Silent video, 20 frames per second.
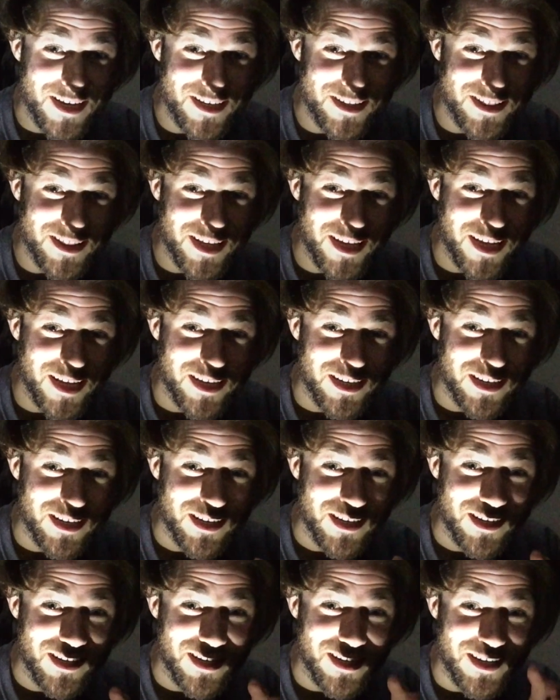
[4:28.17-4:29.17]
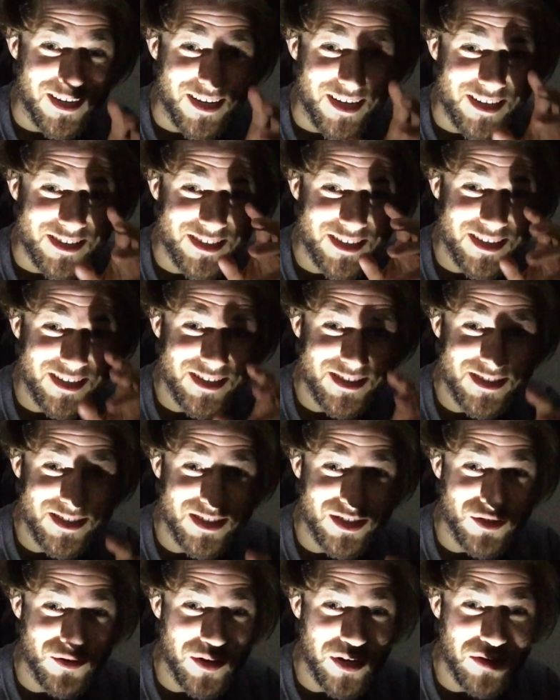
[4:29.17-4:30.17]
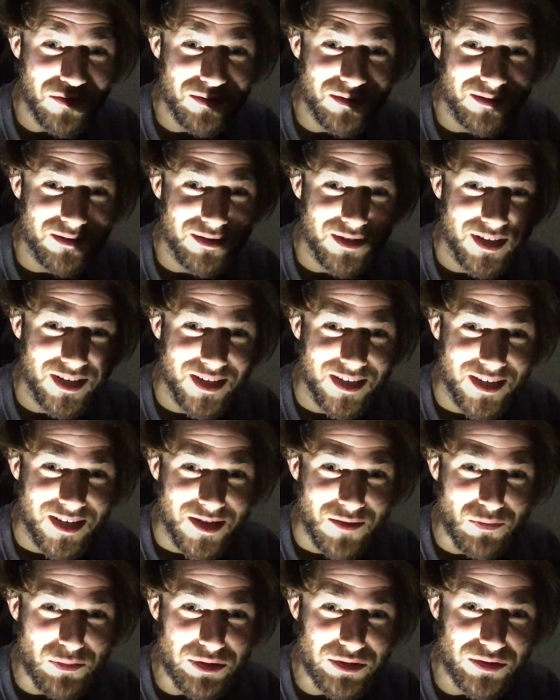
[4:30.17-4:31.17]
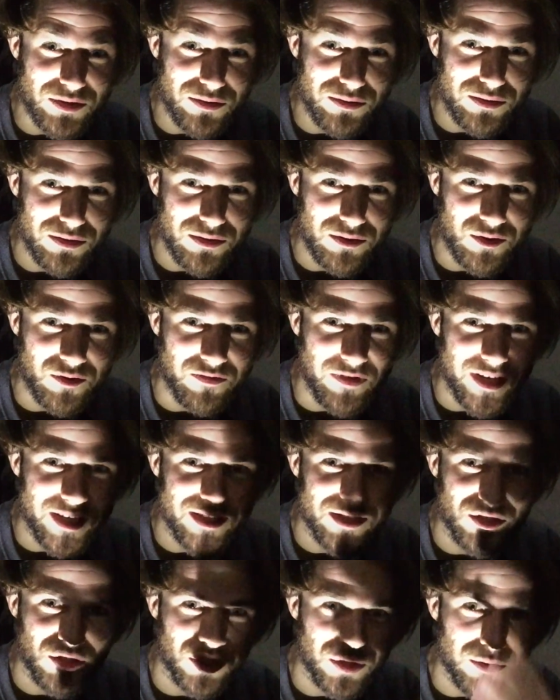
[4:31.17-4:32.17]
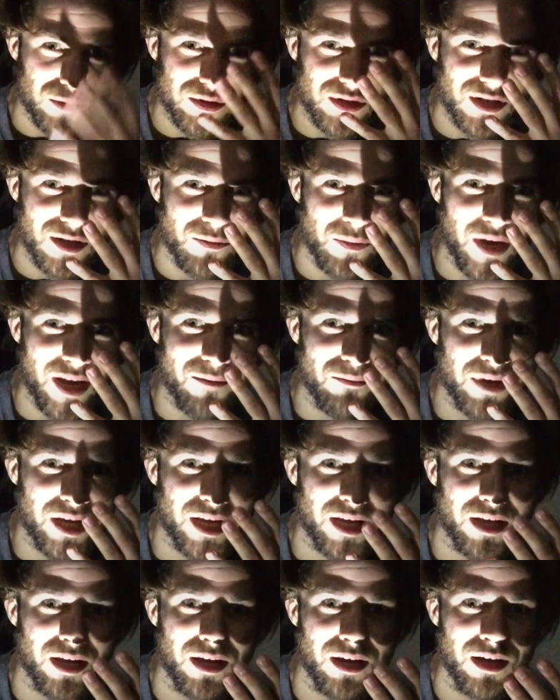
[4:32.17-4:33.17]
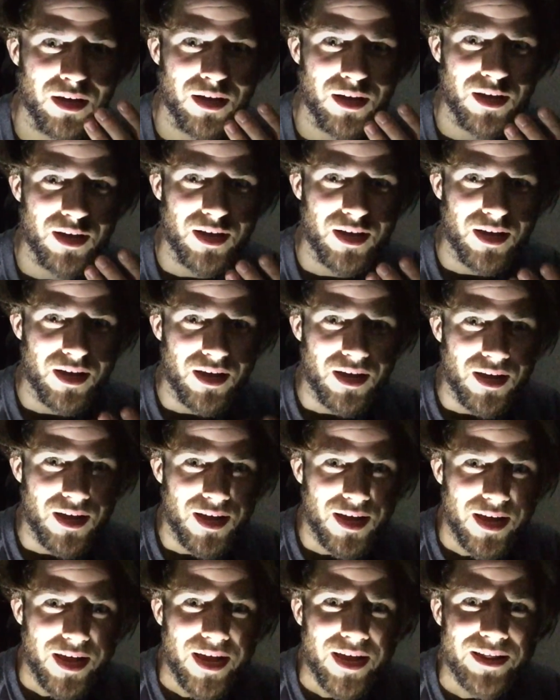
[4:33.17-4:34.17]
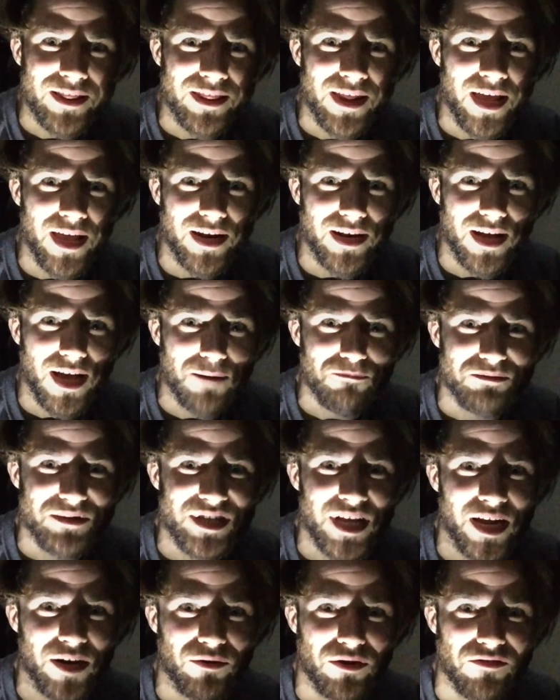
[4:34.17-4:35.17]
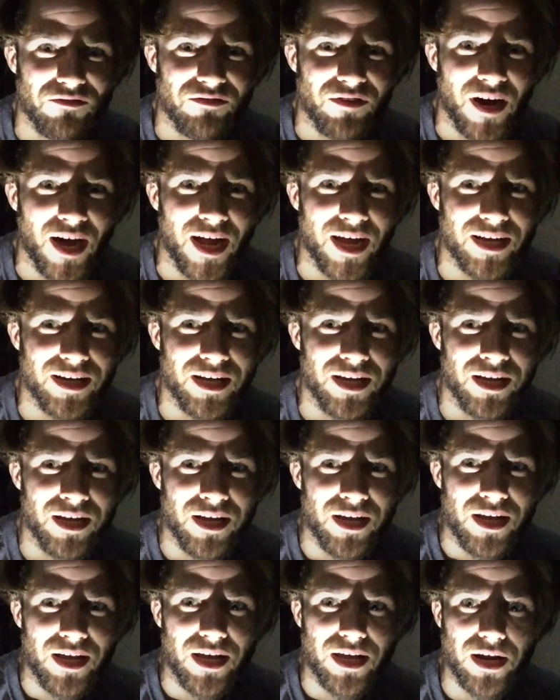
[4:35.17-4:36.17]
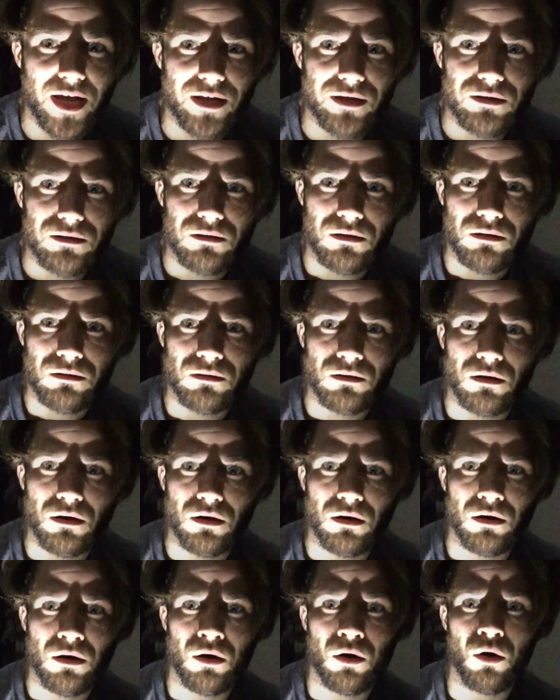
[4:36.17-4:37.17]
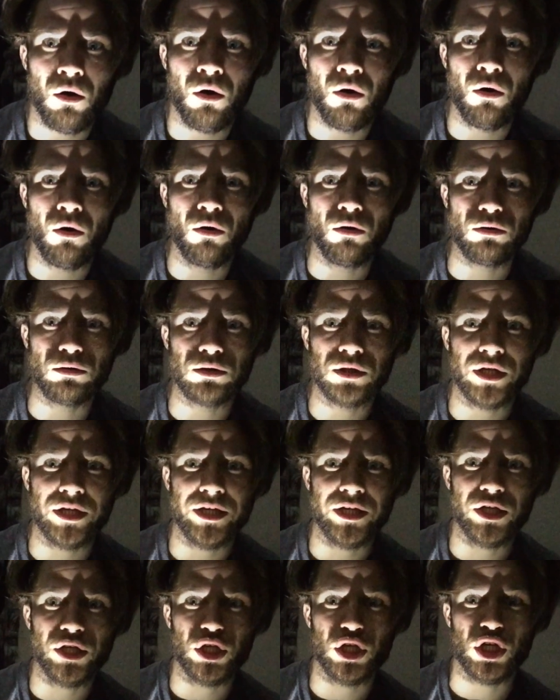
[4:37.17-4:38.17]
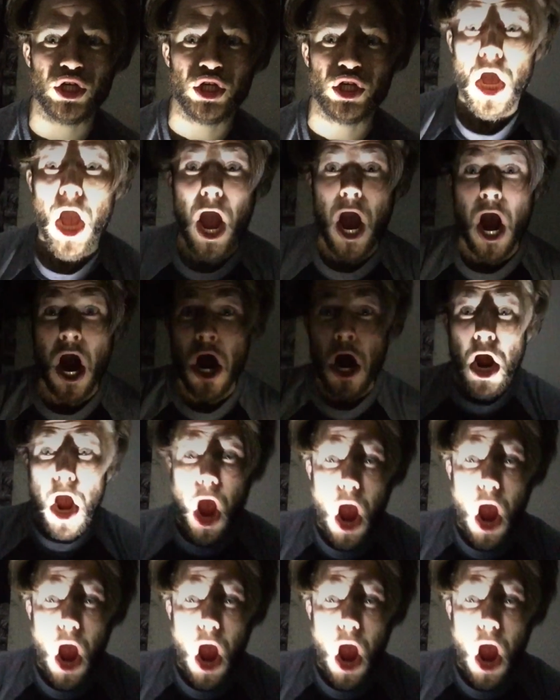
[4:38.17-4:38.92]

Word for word: And then, as it hits the ground, Pazuzu's face shoots up at me. And then I'm terrified and I Holy sh- At